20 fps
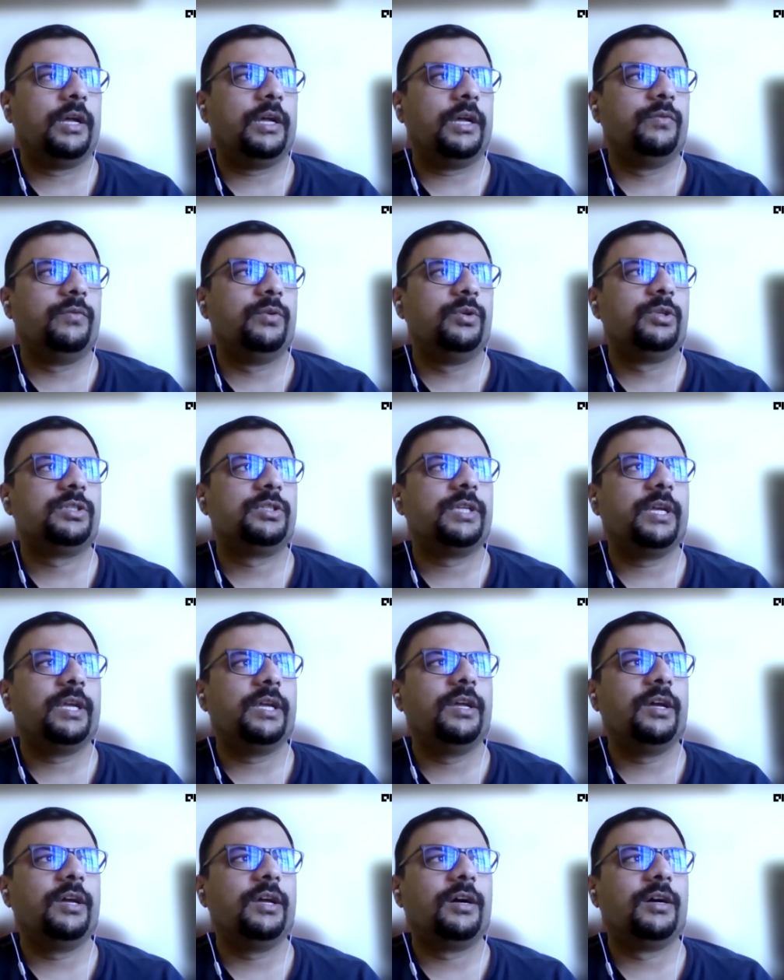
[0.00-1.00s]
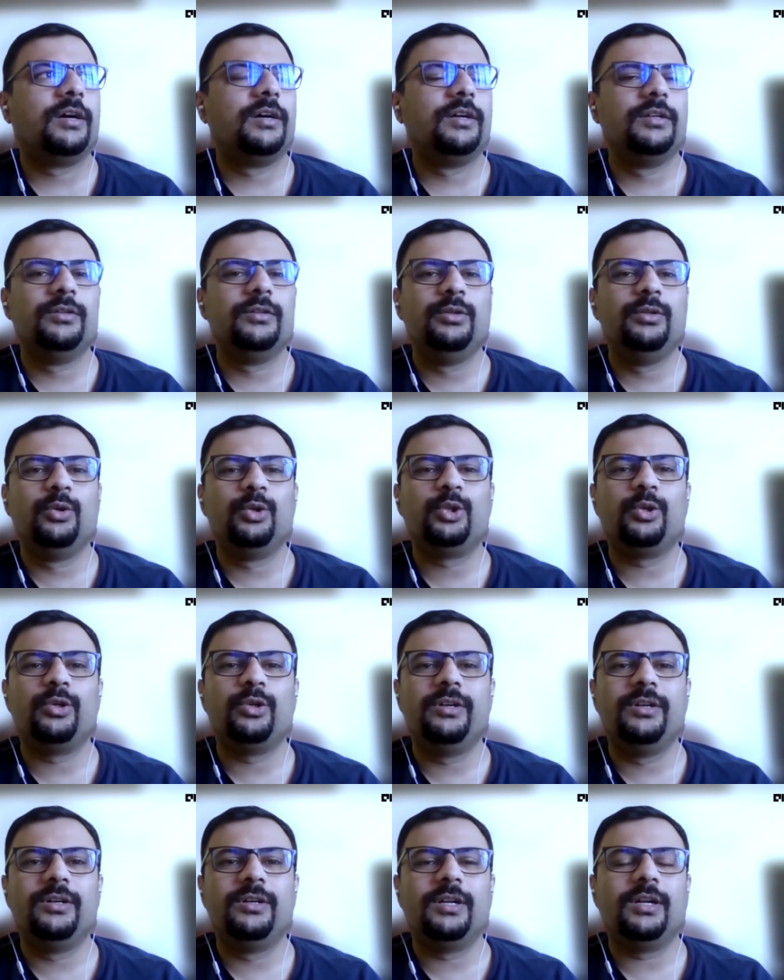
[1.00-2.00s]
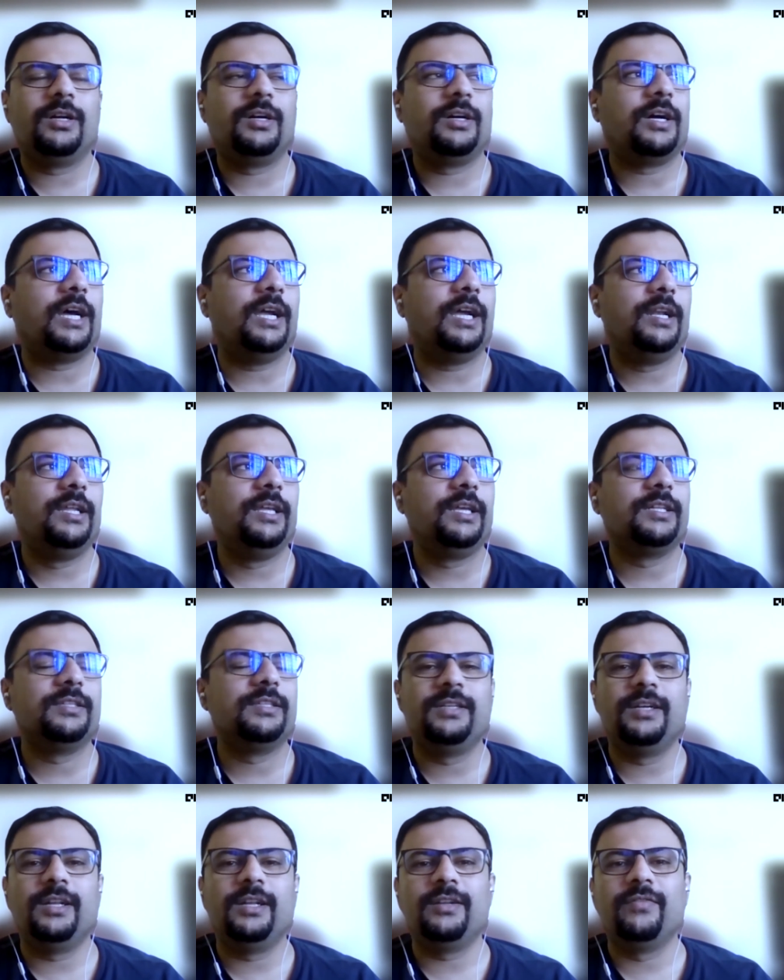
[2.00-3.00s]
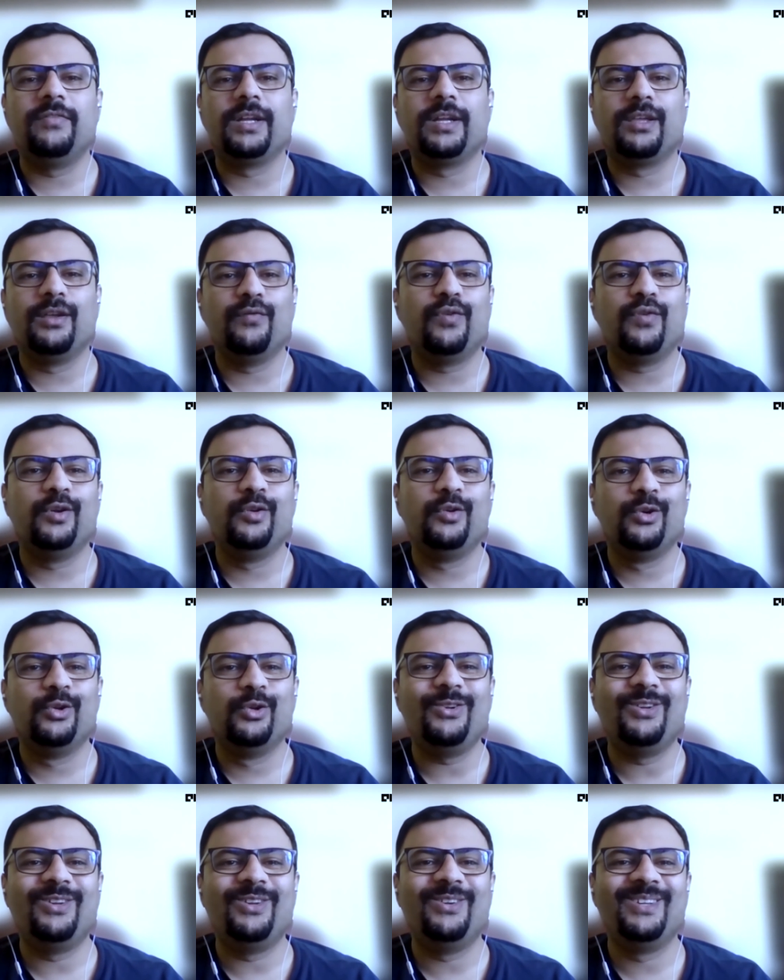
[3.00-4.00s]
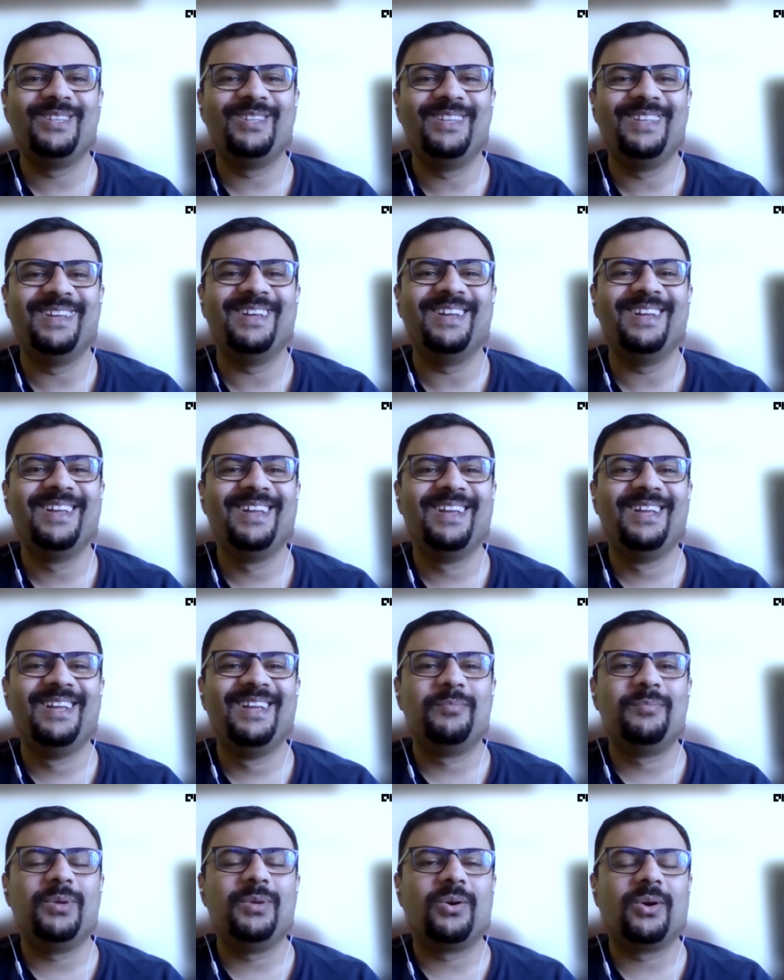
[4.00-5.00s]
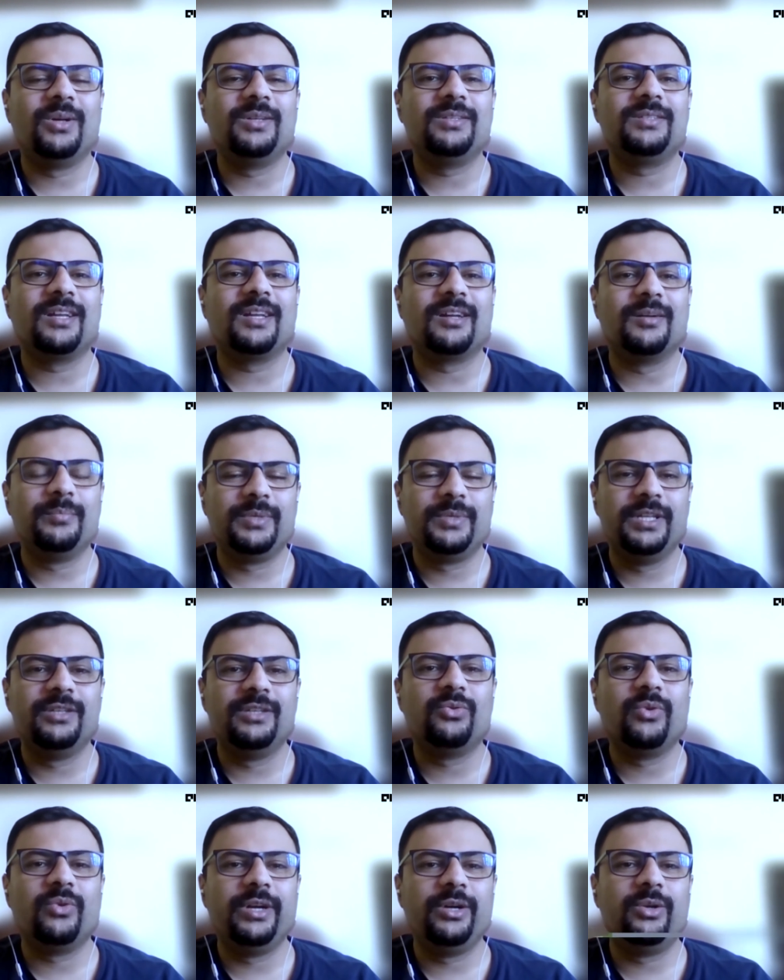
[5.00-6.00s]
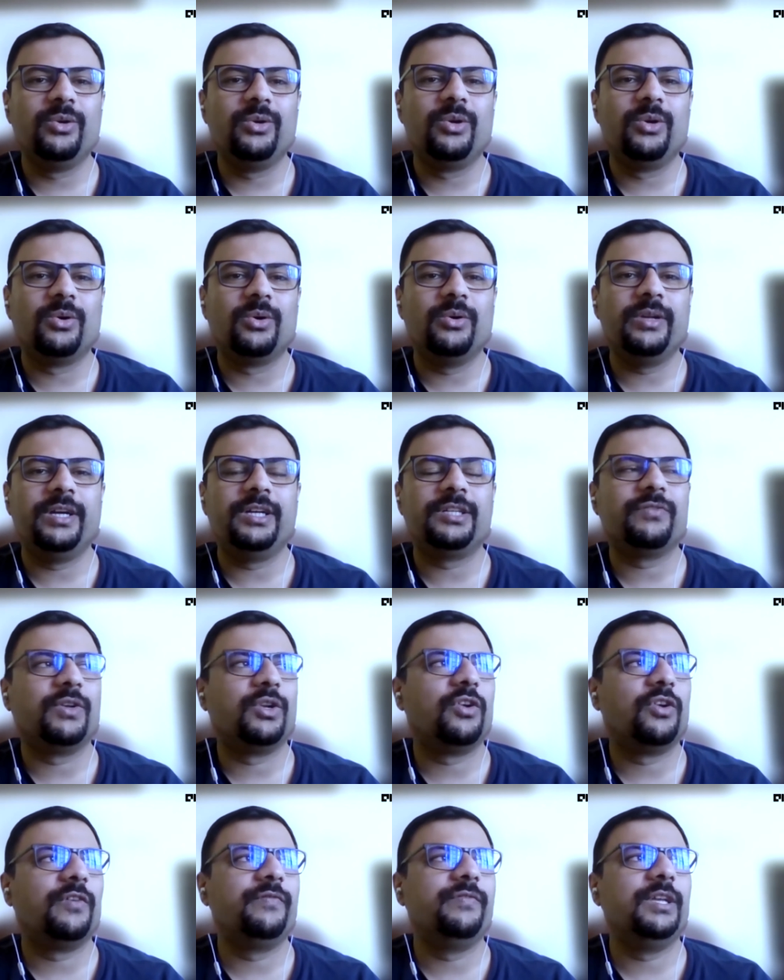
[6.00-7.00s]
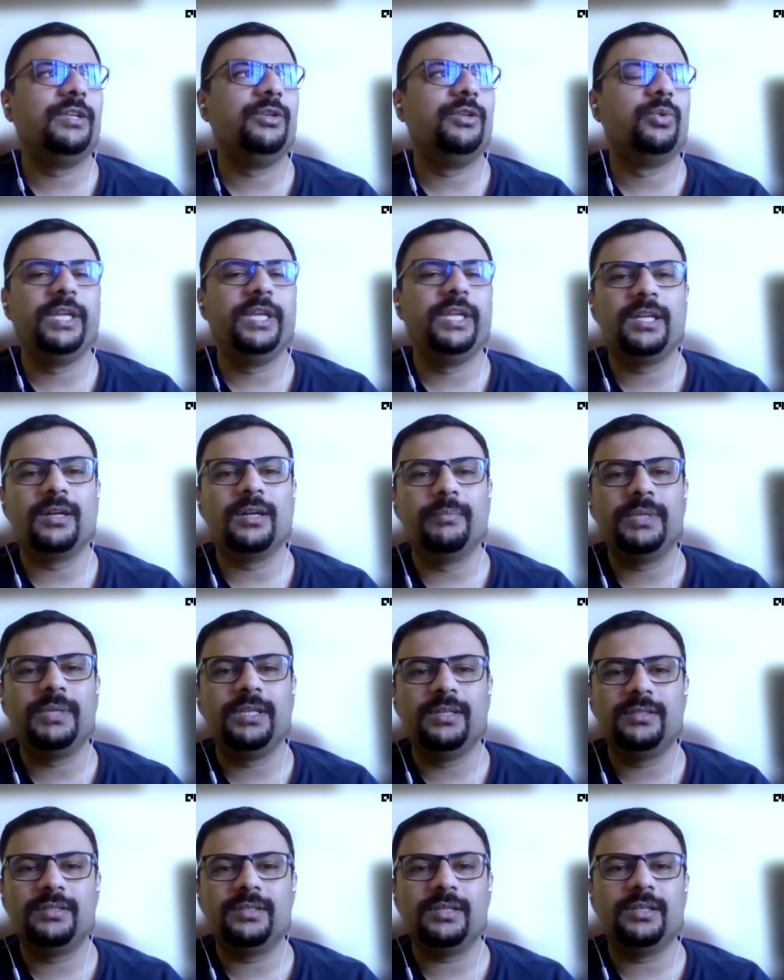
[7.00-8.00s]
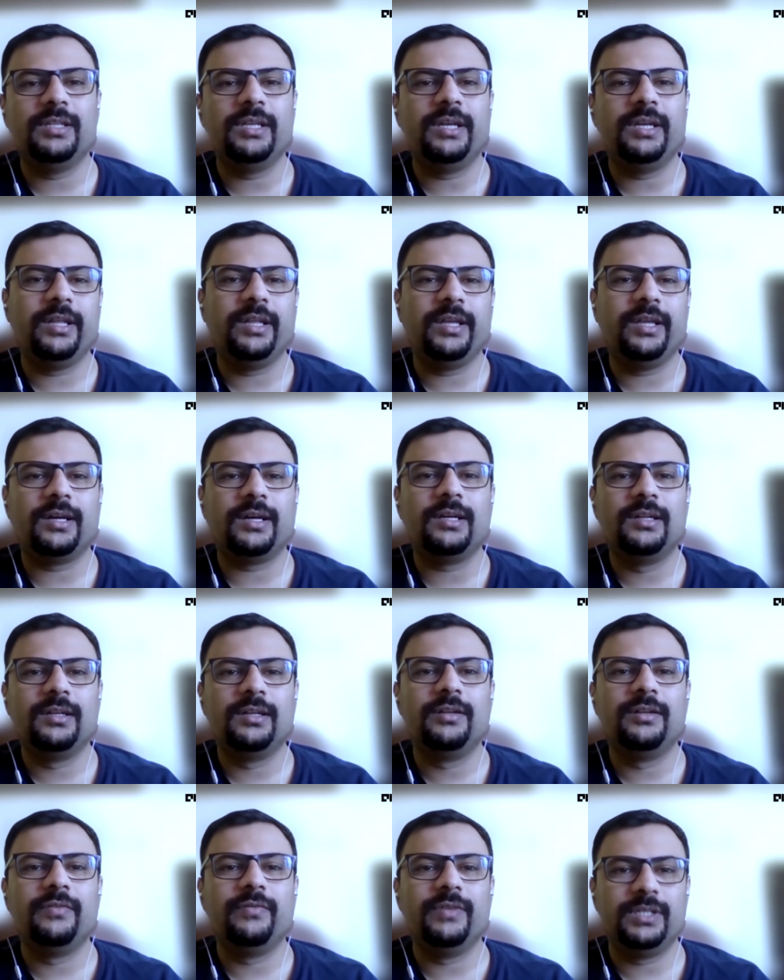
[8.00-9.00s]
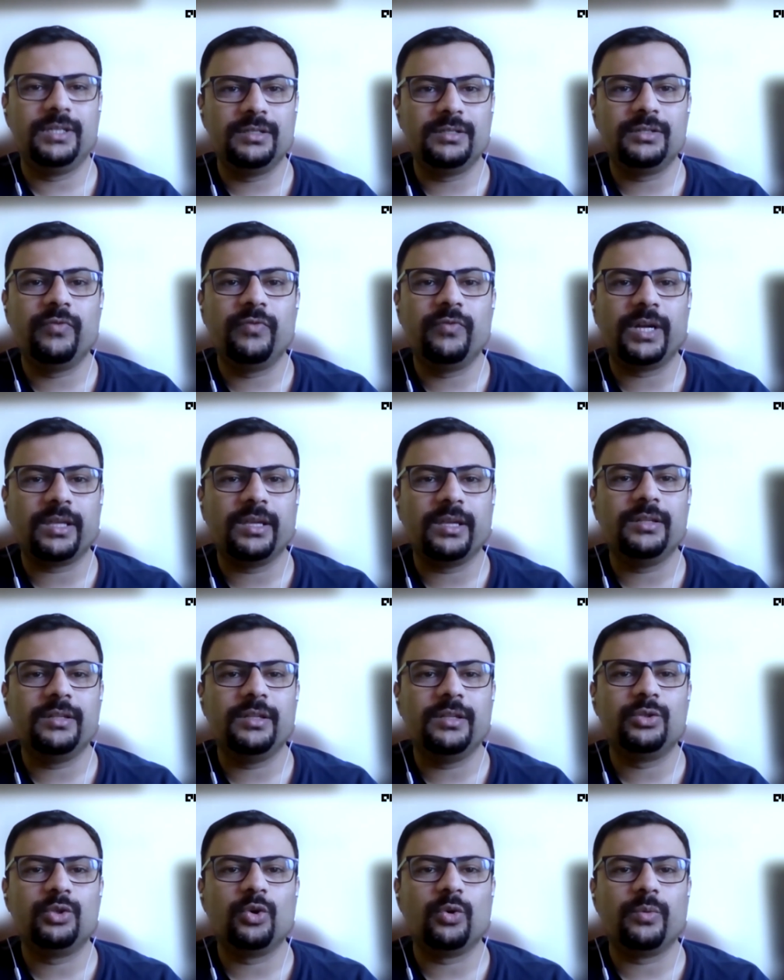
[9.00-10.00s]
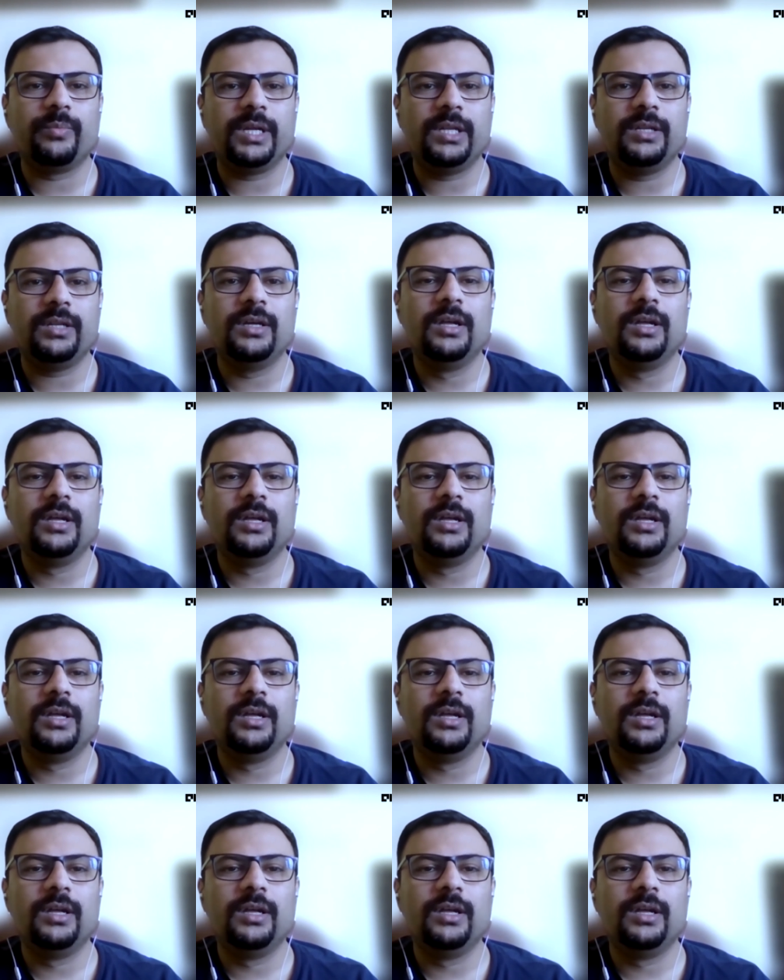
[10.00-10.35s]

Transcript: I would say you should uh, highly consider working for Yulu, because the company is going to grow. It's one of the unique companies in India which is working in this domain.